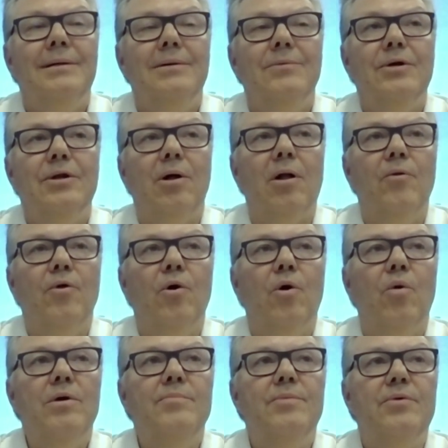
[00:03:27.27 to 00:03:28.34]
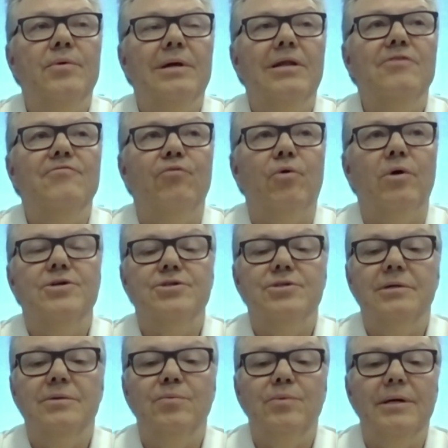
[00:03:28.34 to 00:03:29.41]
would all know, we've been really
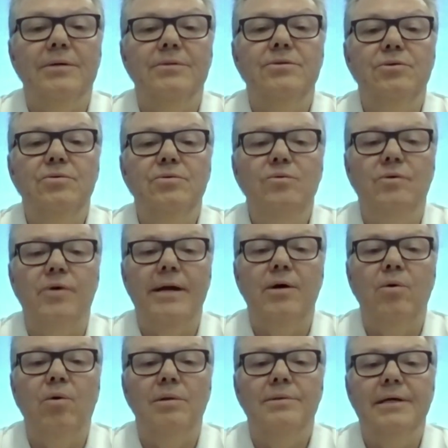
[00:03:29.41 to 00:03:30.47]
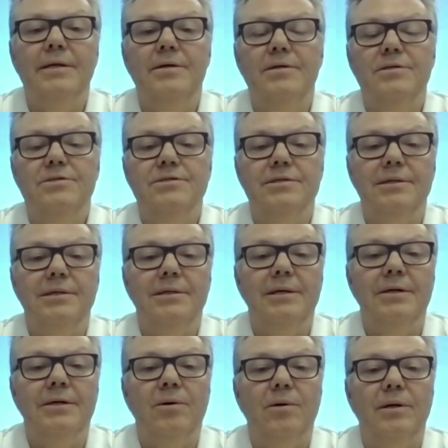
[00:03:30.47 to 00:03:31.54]
fortunate. We had two great goaltenders
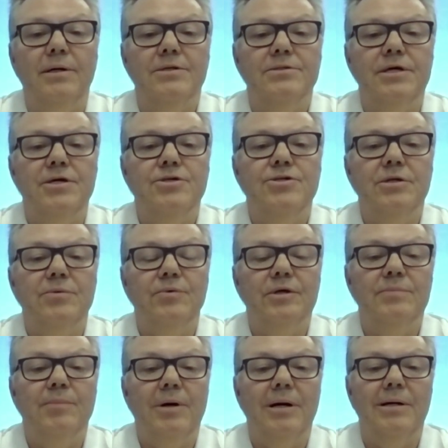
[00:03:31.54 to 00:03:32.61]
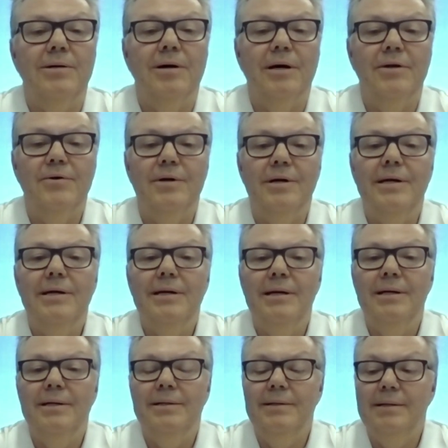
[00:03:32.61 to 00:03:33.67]
in our organization with Marc Andre
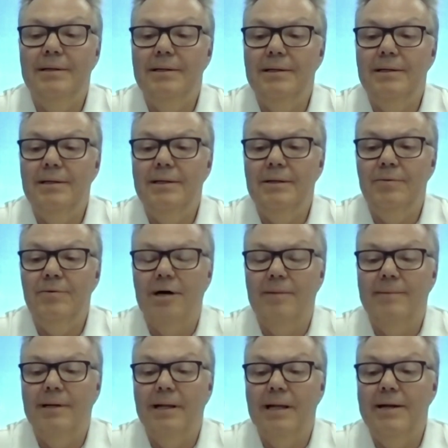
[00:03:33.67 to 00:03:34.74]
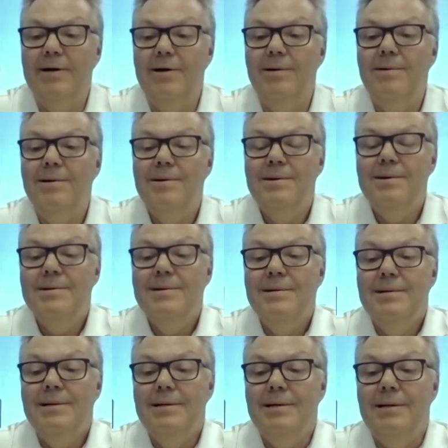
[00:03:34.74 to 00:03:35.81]
and and Robin Lehner.
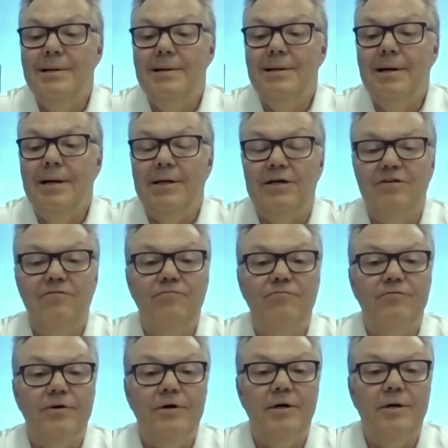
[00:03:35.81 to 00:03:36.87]
I give